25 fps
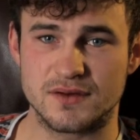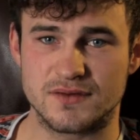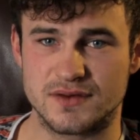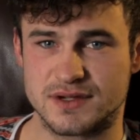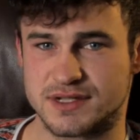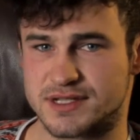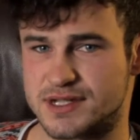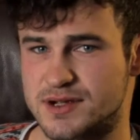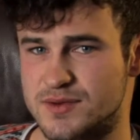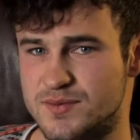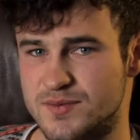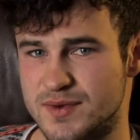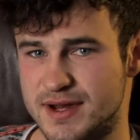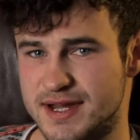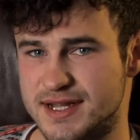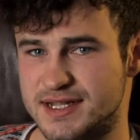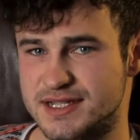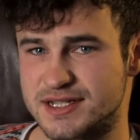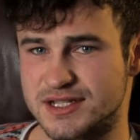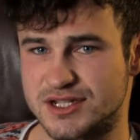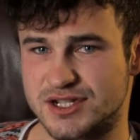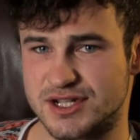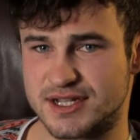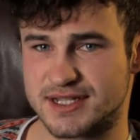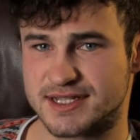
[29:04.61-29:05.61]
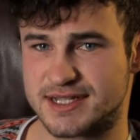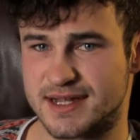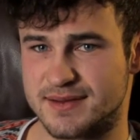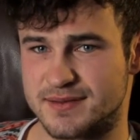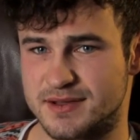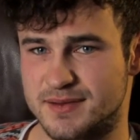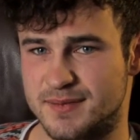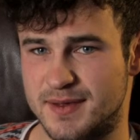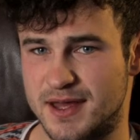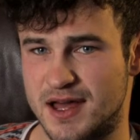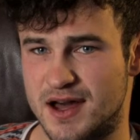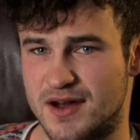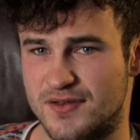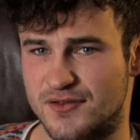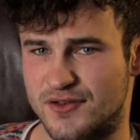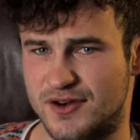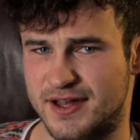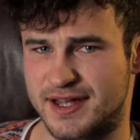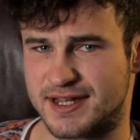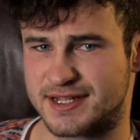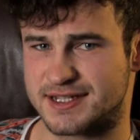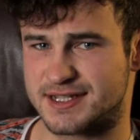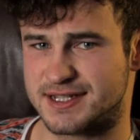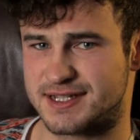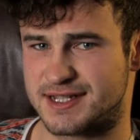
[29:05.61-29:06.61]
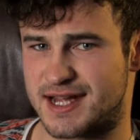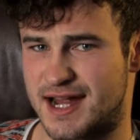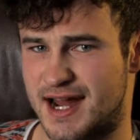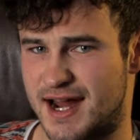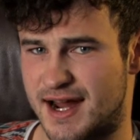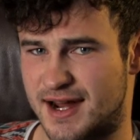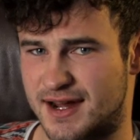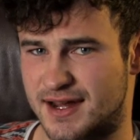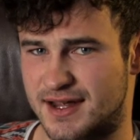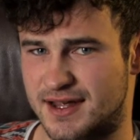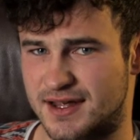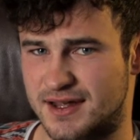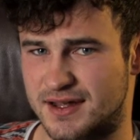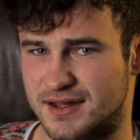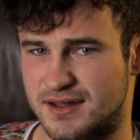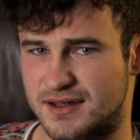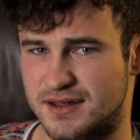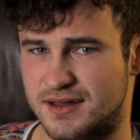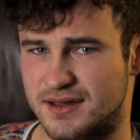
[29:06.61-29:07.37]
For some reason, she seemed to be offering it to Dark.